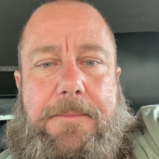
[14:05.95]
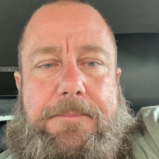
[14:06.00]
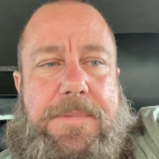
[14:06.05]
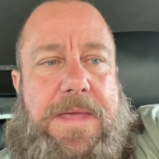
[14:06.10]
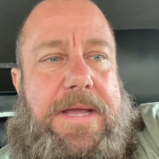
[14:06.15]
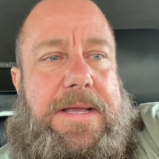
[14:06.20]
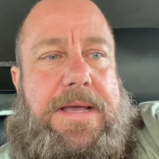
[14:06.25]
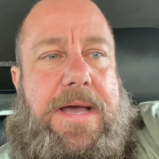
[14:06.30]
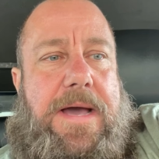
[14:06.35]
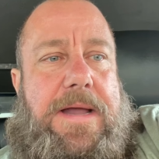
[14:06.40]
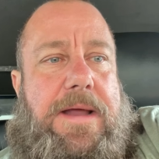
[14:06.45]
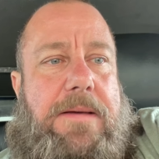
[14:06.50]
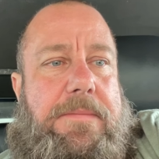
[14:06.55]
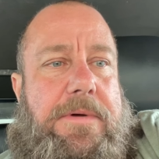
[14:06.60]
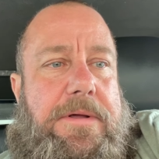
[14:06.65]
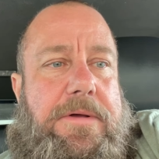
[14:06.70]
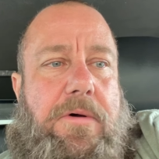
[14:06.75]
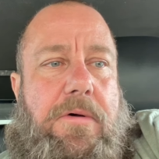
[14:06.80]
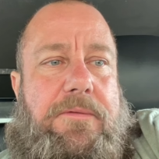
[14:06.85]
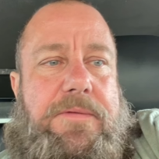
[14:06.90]
Hey, God, I'm going
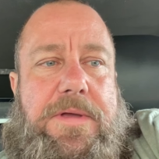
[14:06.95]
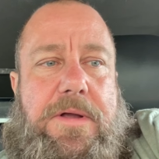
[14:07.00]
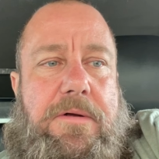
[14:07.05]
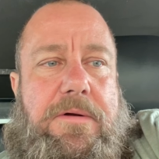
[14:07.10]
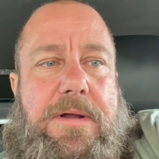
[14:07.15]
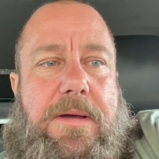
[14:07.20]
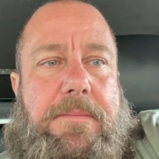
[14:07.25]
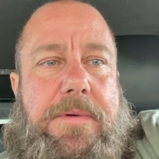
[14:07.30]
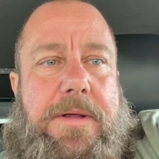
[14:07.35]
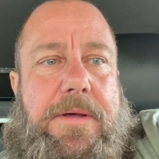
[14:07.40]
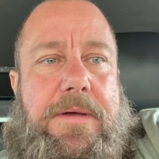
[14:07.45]
to go over here and I'm going